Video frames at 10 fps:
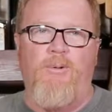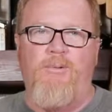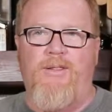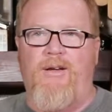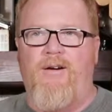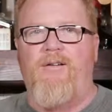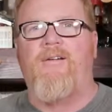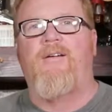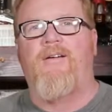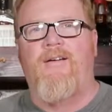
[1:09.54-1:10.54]
we were
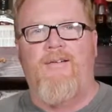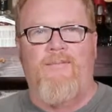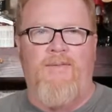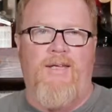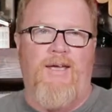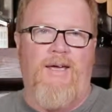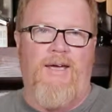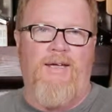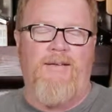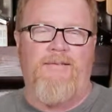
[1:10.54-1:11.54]
there,
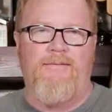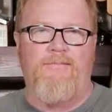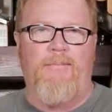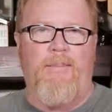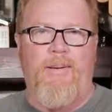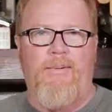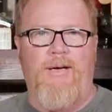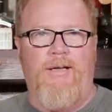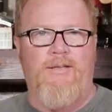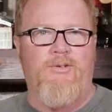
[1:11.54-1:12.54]
and my baby
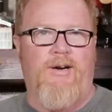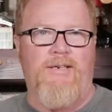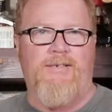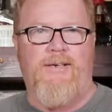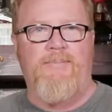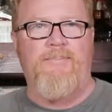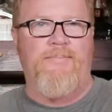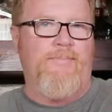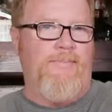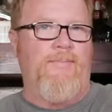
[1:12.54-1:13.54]
got to try some
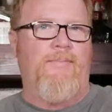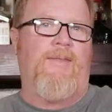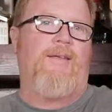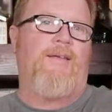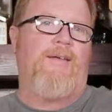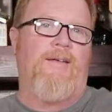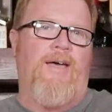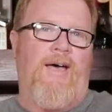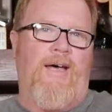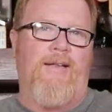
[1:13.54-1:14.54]

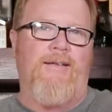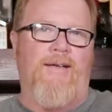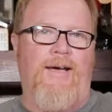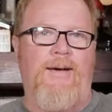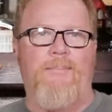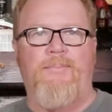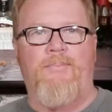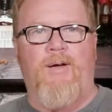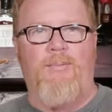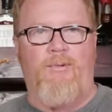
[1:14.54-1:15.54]
out of the tap.
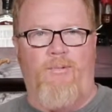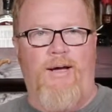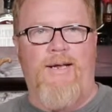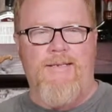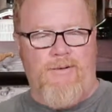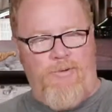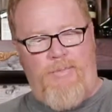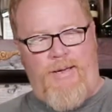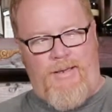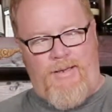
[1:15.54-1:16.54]
I mean, right as they were
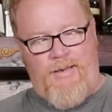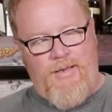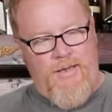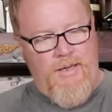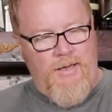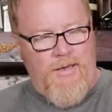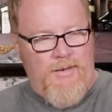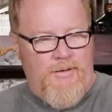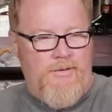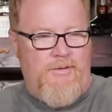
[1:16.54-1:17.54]
making it.
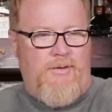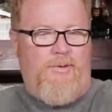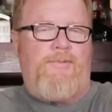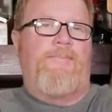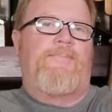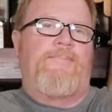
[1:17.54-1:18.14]
So,